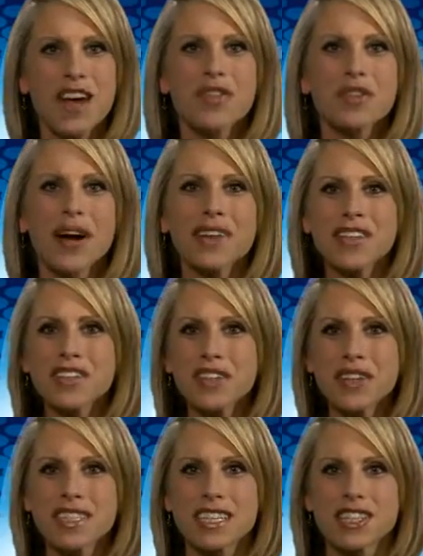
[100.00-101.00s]
Throughout the
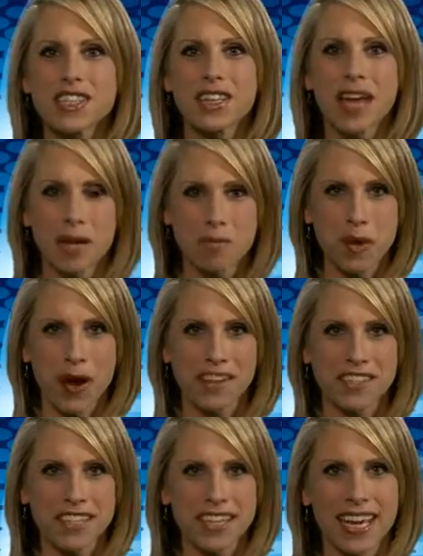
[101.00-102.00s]
transition and
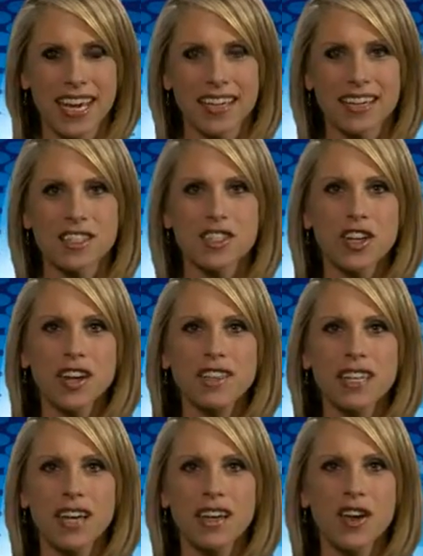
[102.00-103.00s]
prior to the candidate's start
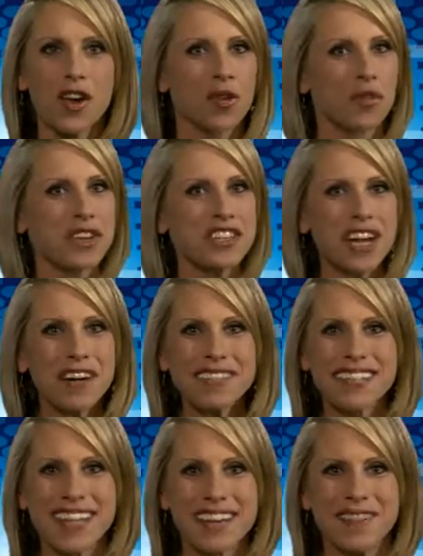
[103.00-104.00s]
date, reach out
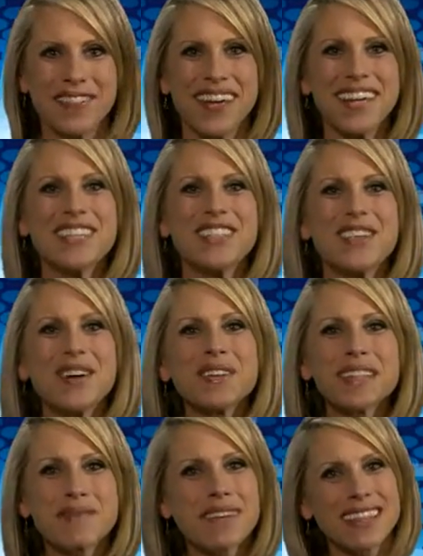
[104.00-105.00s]
to them.
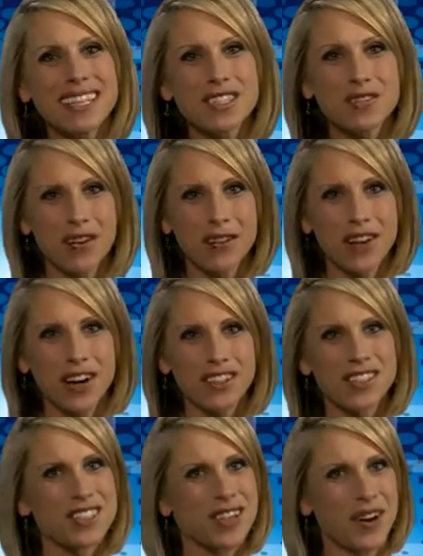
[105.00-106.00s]
Don't limit these phone
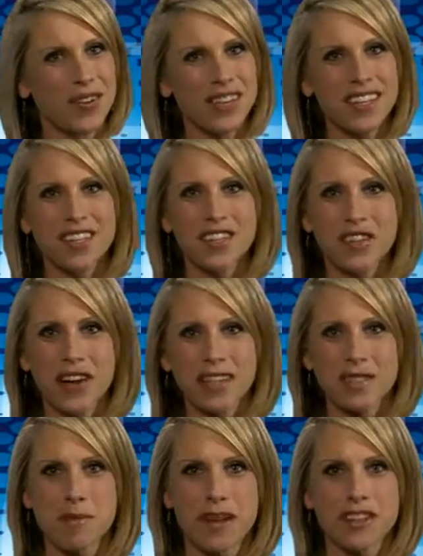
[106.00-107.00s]
calls to only the
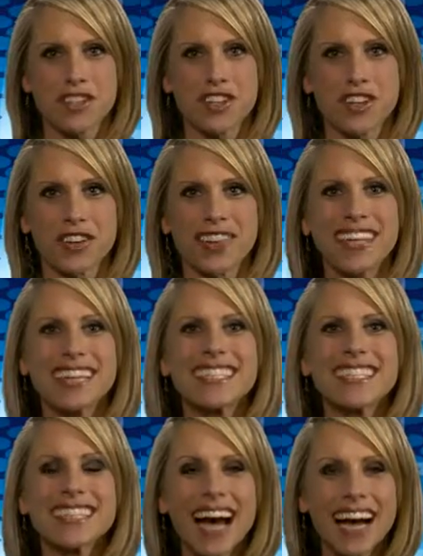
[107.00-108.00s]
direct manager. The
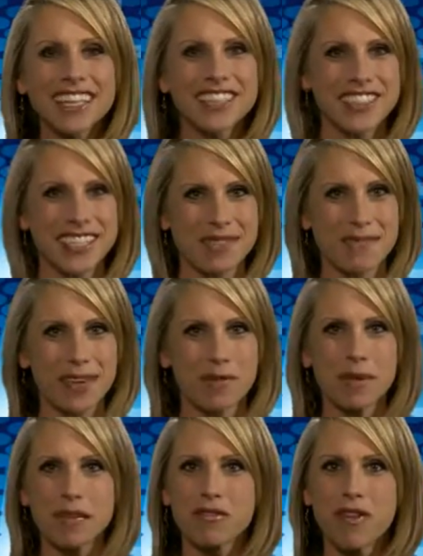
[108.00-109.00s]
entire team can
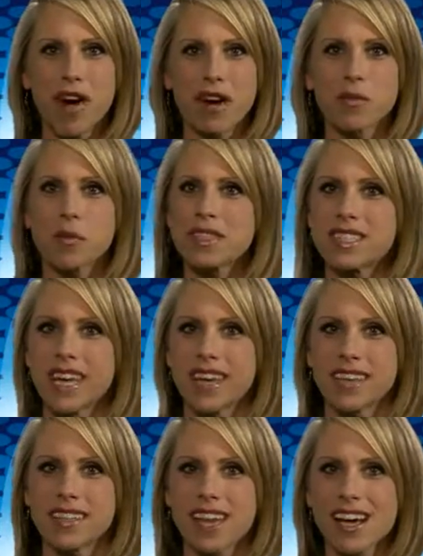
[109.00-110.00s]
be involved with
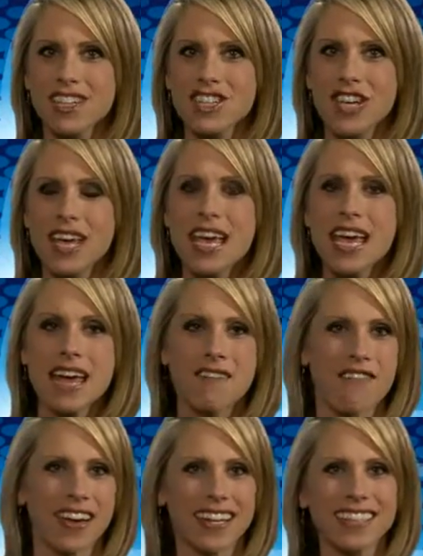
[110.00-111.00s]
staying in touch,
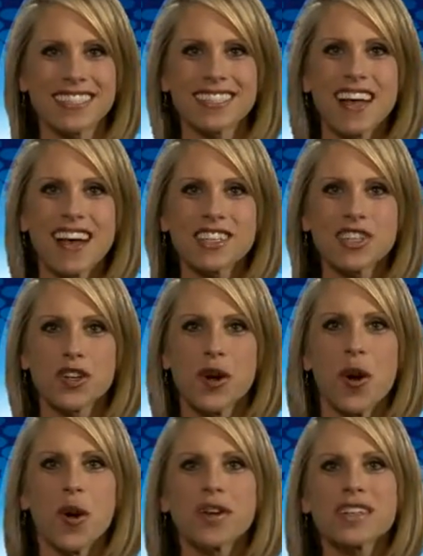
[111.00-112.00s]
inviting to lunch,
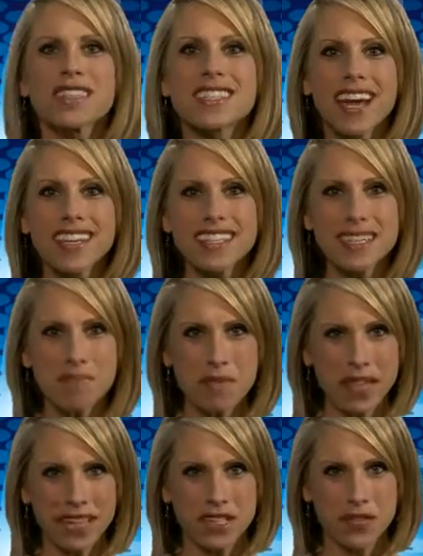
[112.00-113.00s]
or discussing
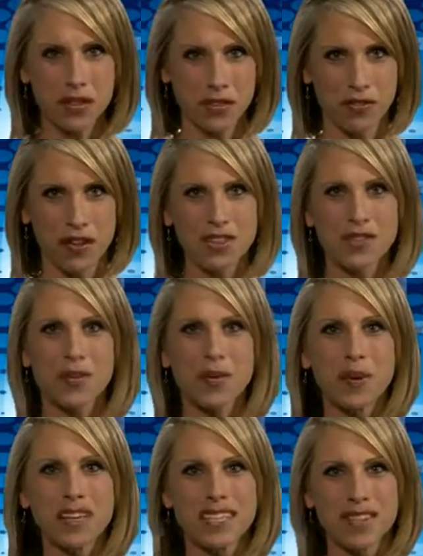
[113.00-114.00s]
plans for the first few
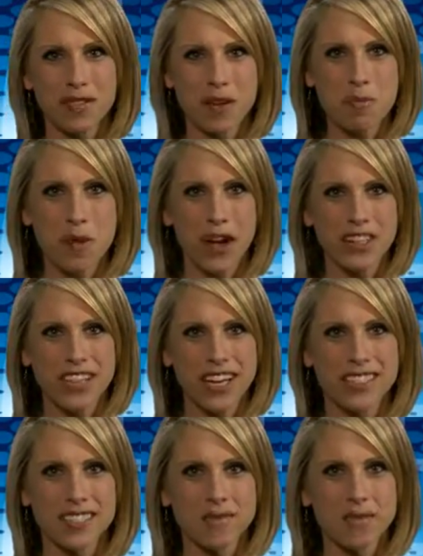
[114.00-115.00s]
weeks of new
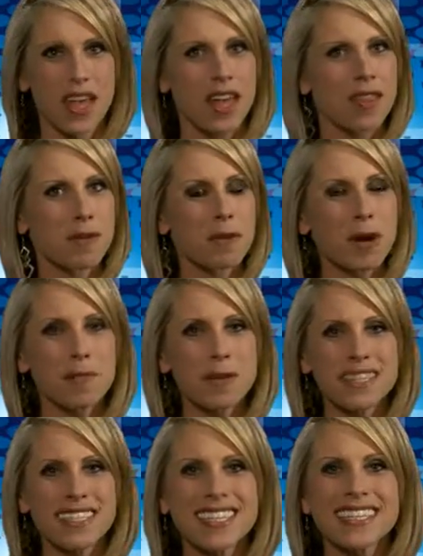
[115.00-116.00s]
projects. The
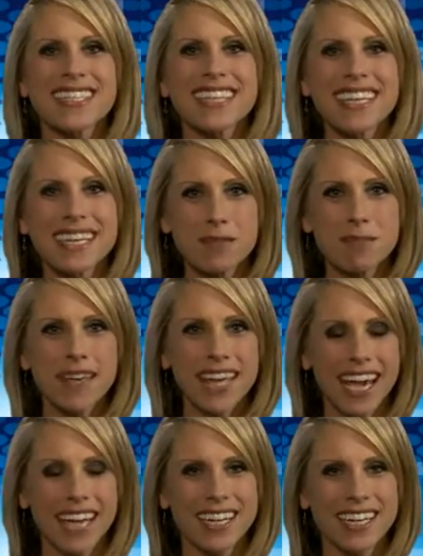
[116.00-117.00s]
purpose is to keep the
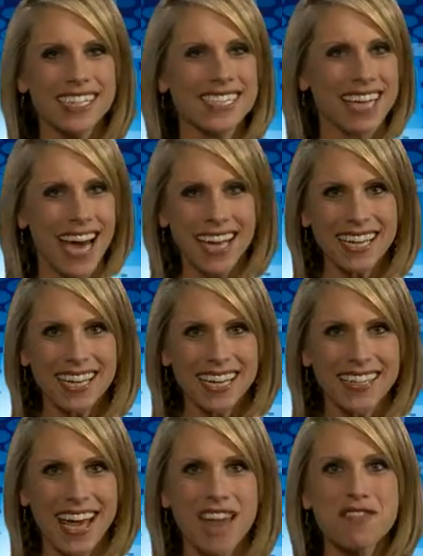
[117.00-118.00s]
candidate tied
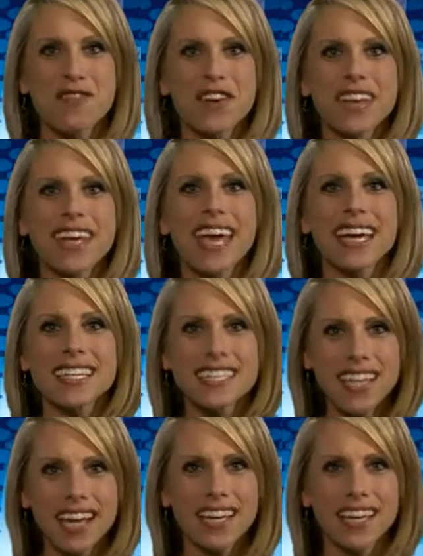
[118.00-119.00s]
in and feeling
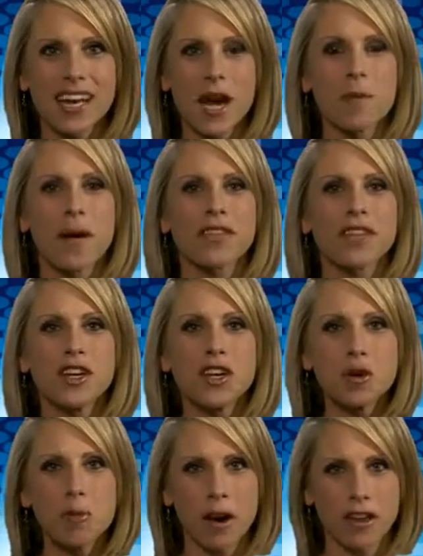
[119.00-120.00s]
excited about the
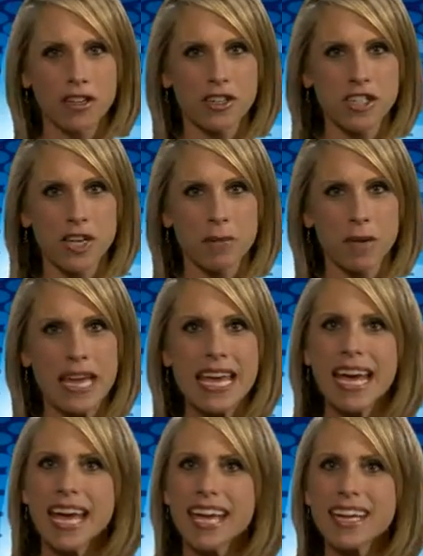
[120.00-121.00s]
new partnership,
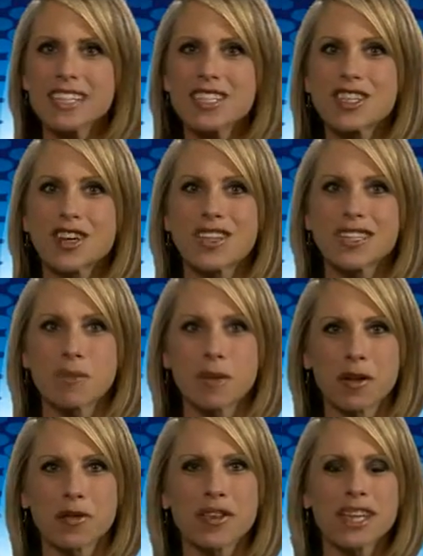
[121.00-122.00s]
and starting to
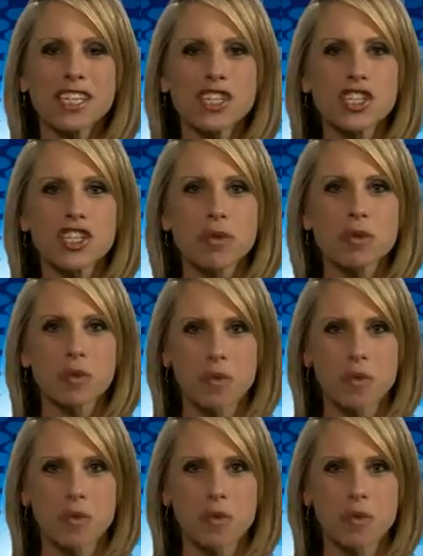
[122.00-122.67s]
build relationships